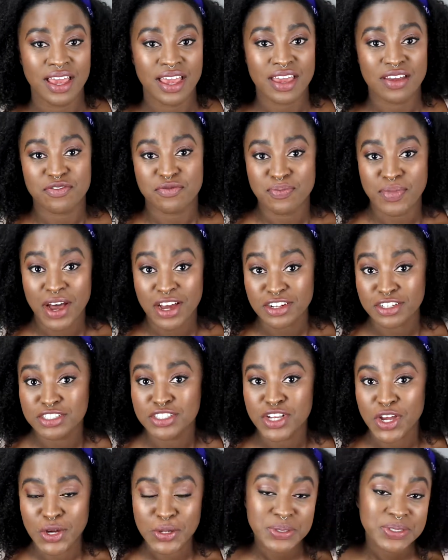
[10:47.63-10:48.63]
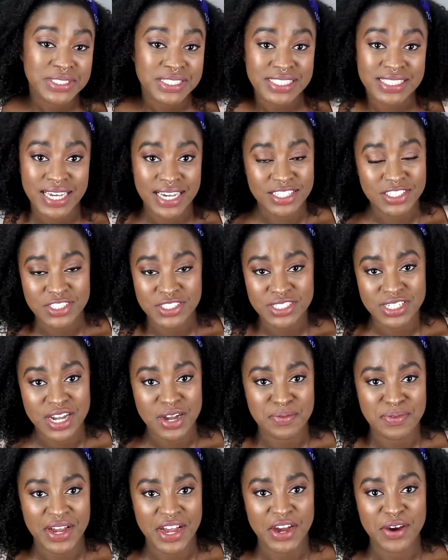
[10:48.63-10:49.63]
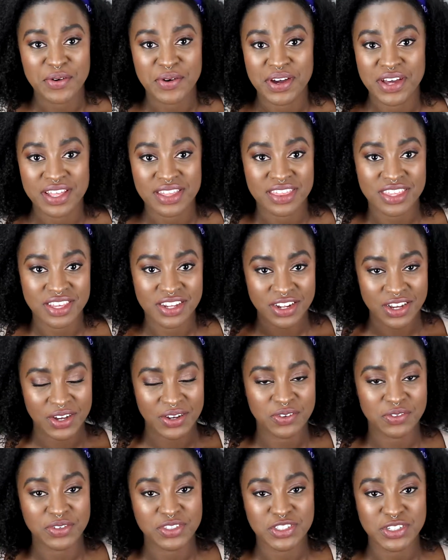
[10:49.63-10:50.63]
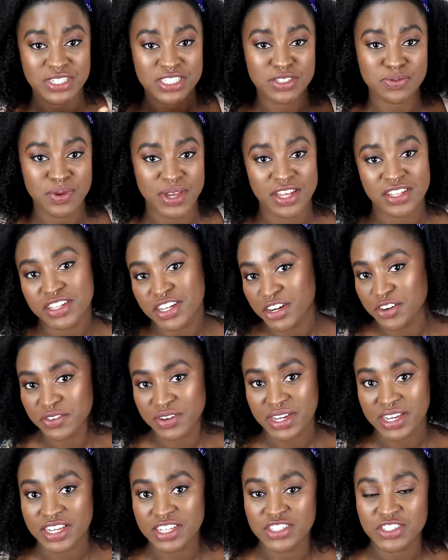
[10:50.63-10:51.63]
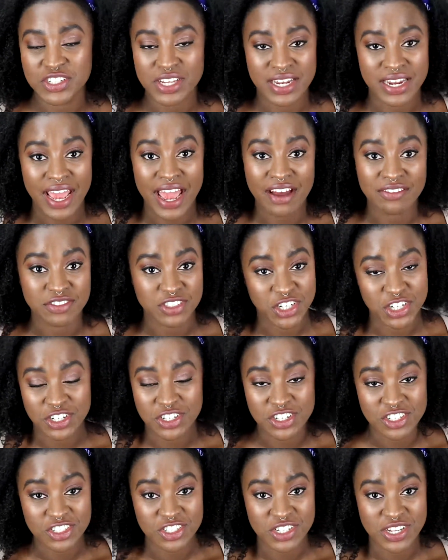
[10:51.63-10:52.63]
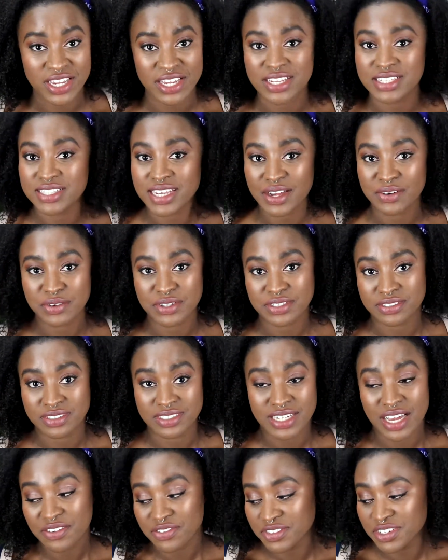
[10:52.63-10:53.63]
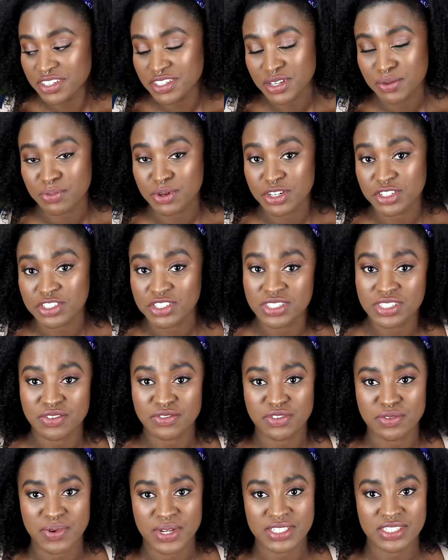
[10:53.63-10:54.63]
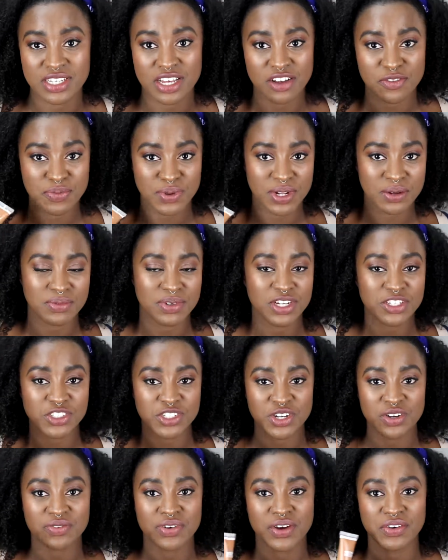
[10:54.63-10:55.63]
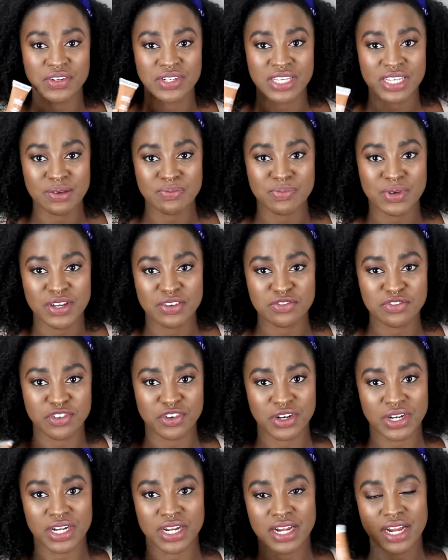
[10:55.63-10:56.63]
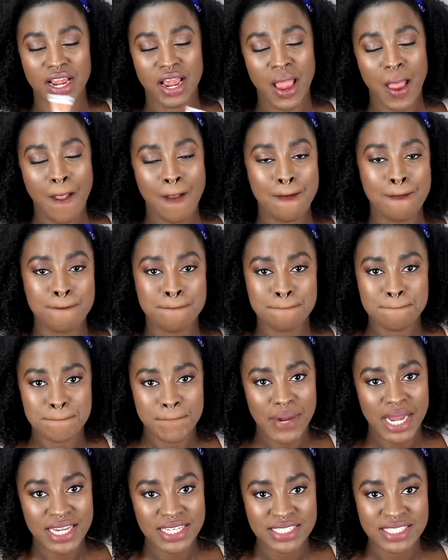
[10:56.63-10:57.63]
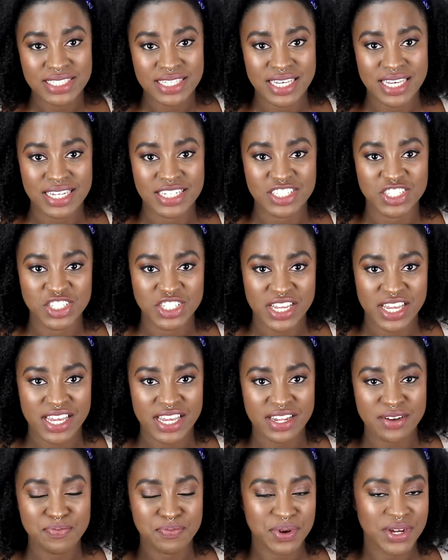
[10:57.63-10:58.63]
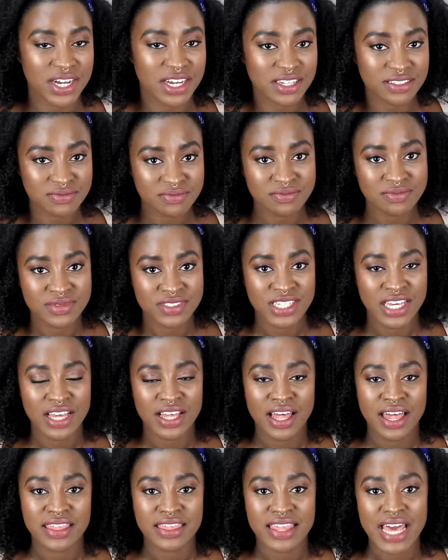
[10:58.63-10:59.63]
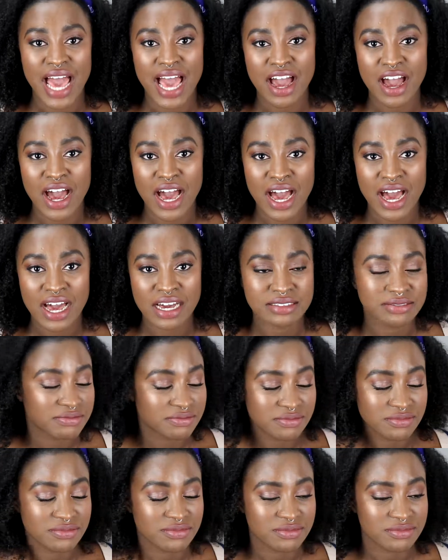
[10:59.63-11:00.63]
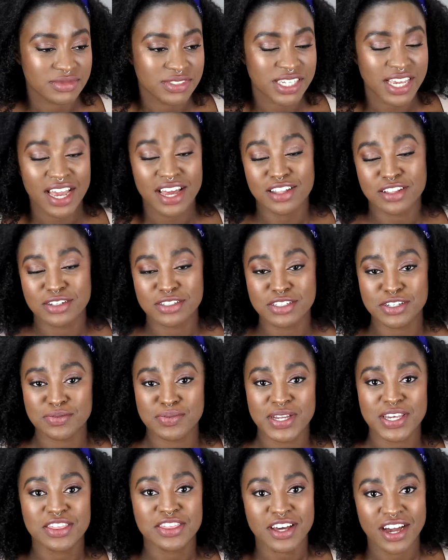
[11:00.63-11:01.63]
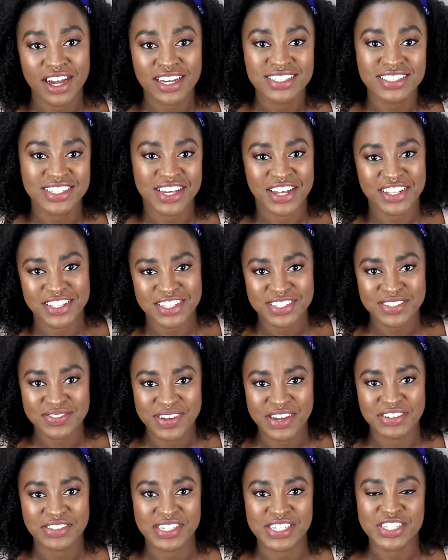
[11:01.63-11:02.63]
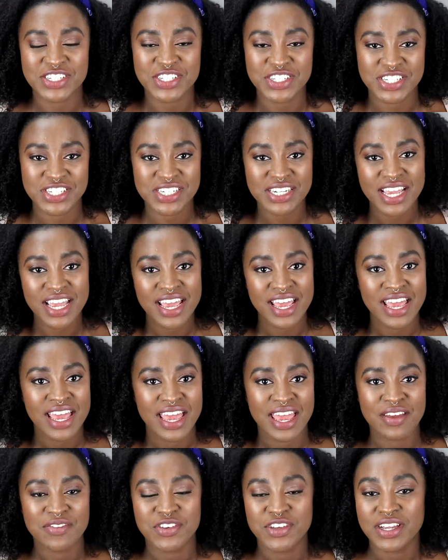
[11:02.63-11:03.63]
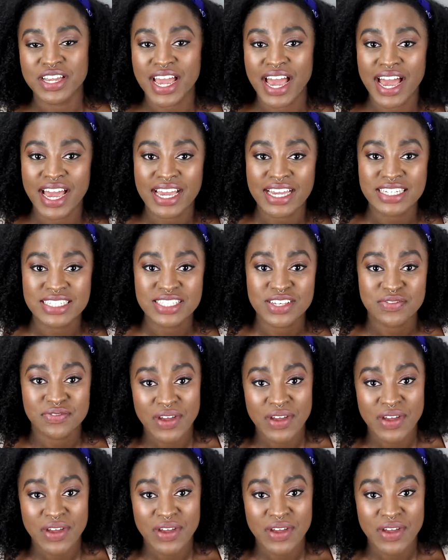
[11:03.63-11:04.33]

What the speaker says: If Model's Own decides to come out with, you know, to expand their range and have darker shades, I would definitely purchase it for myself, but I'm not sure if I would keep it for my skin shade. But yeah, those are my thoughts on this foundation. If you guys